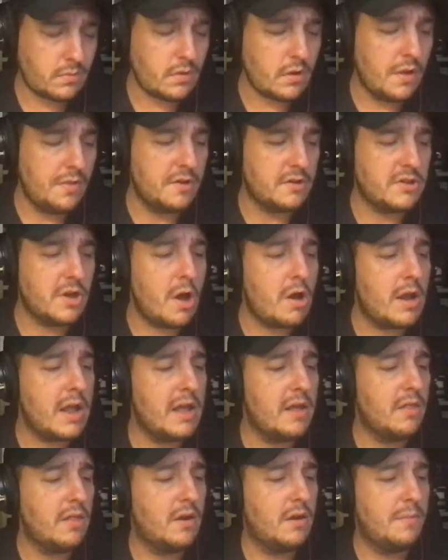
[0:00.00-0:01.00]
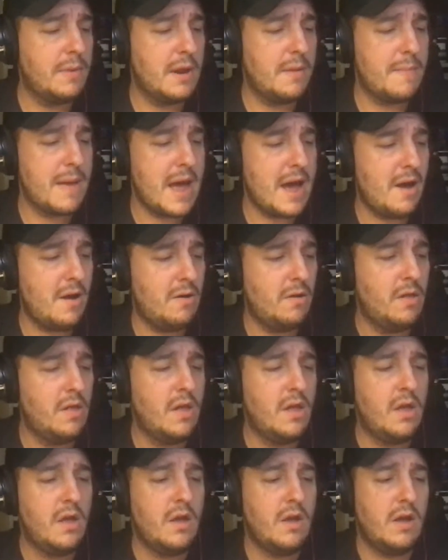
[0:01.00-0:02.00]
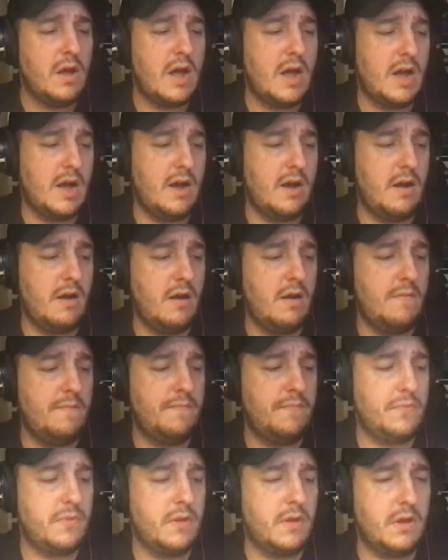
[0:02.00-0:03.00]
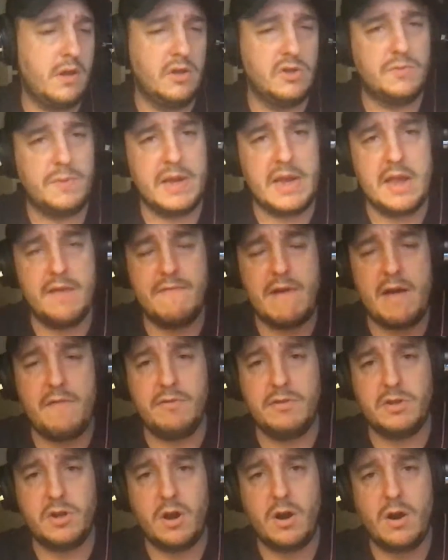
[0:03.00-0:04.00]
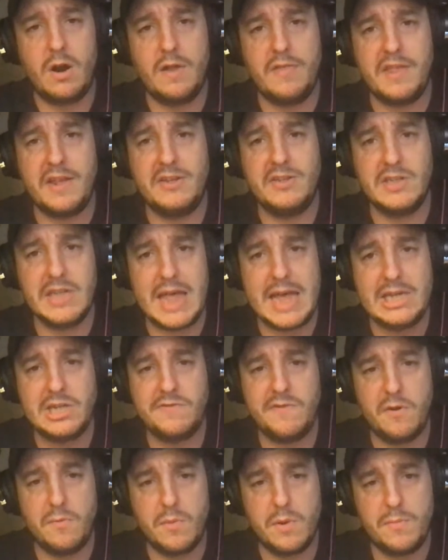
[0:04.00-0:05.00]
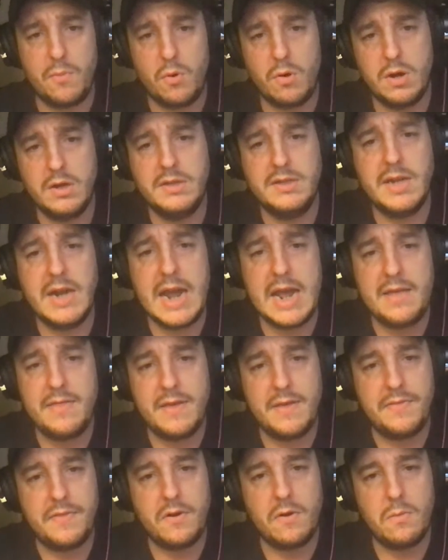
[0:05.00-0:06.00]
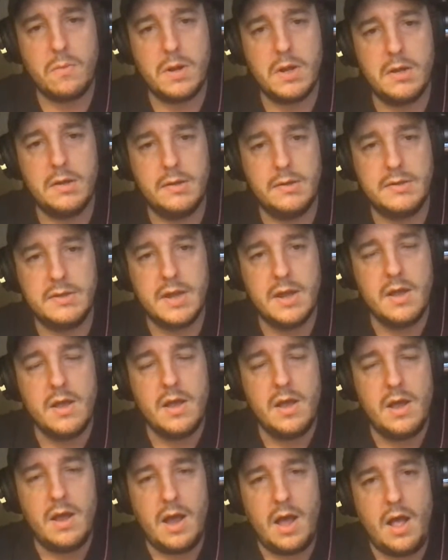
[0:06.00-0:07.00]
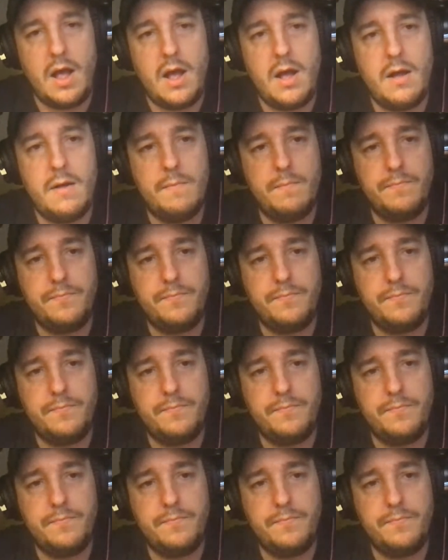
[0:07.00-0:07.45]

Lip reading: They're talking a little bit about, speaking of Avatar, I think Slash Film reported today that there was a